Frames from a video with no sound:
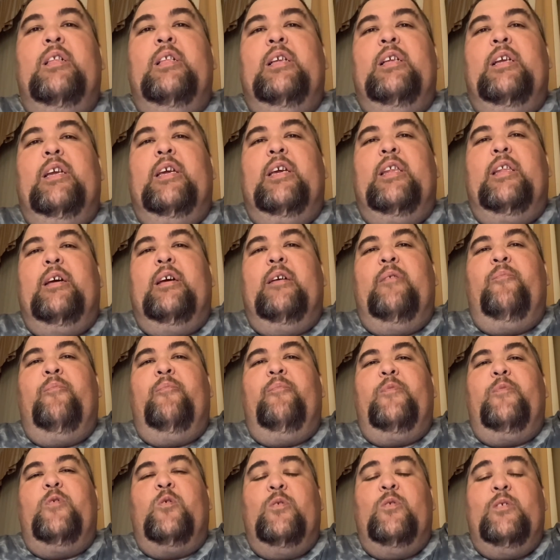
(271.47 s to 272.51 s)
And uh,
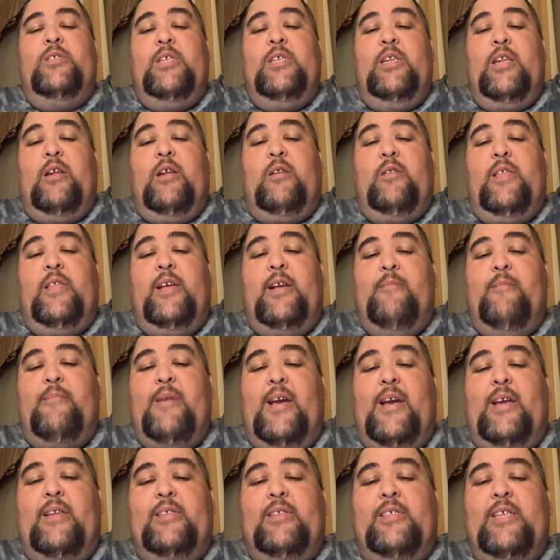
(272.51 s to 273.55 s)
go and sit down, and they come
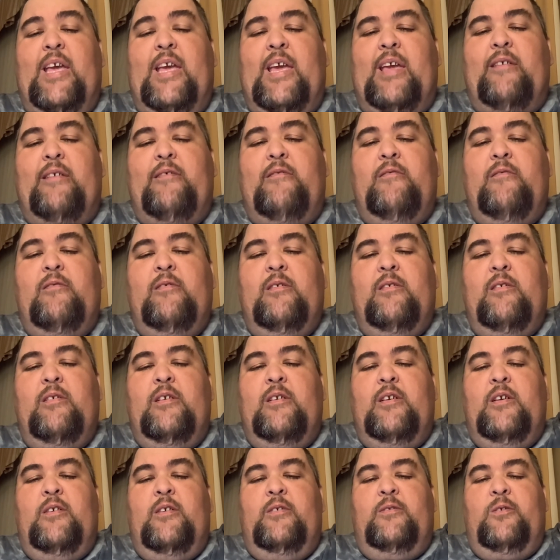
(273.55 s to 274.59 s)
back, and they say, hey,
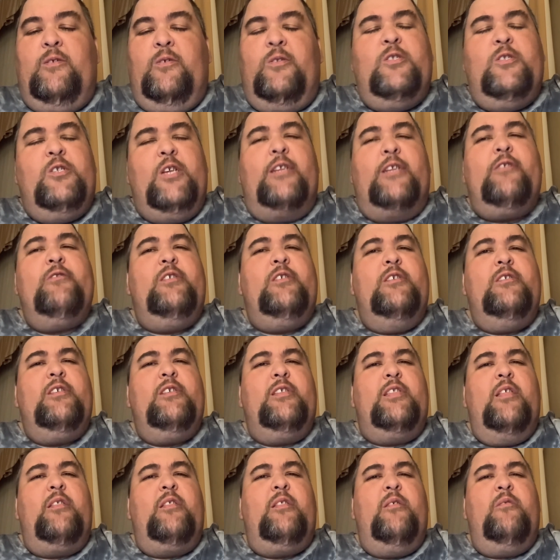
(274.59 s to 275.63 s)
those injector seals look
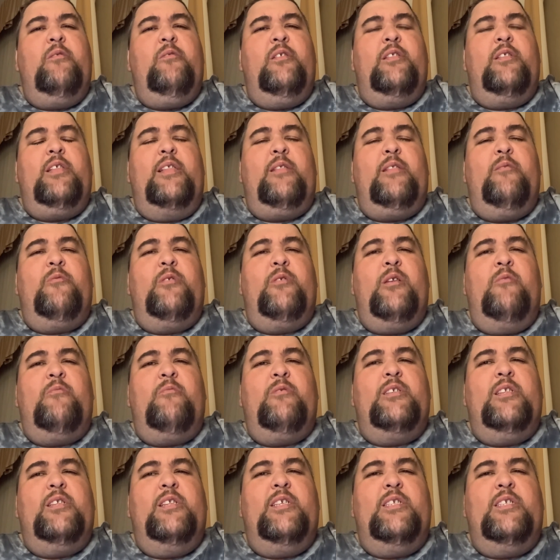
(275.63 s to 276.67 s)
like, look like they were done
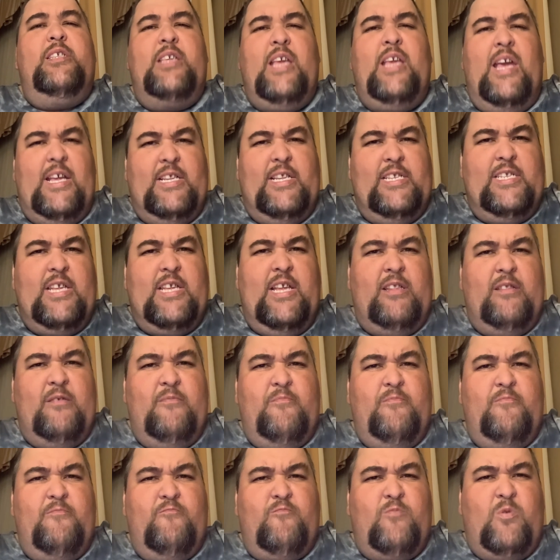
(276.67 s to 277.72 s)
recently. I said, yeah, I just had
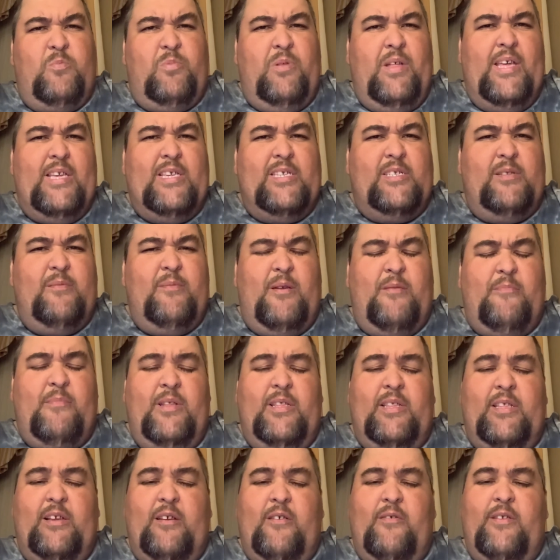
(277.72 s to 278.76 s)
them replaced about a month
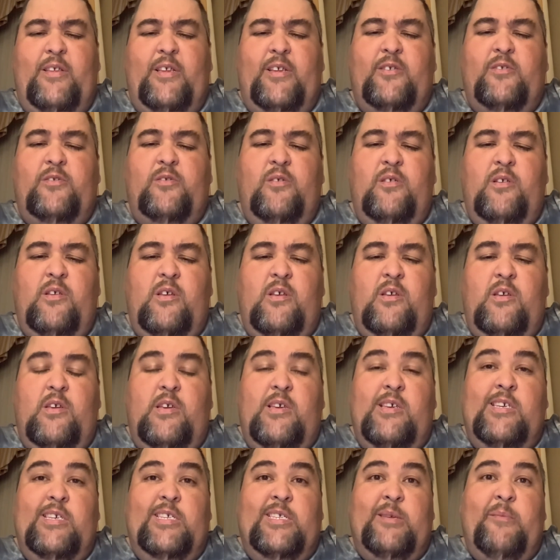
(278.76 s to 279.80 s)
ago. And he goes,
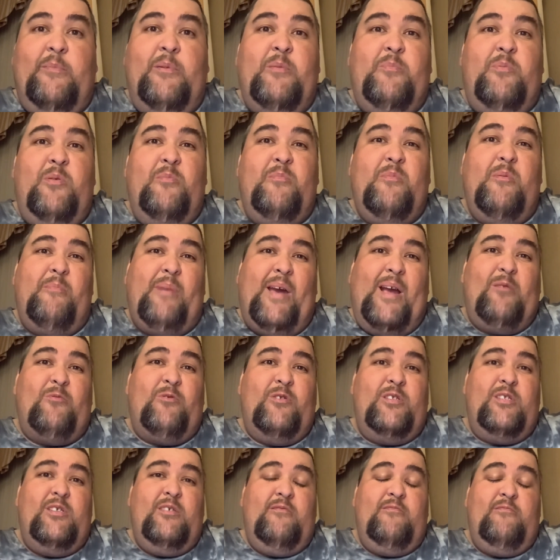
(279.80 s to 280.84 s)
somebody put them in backwards.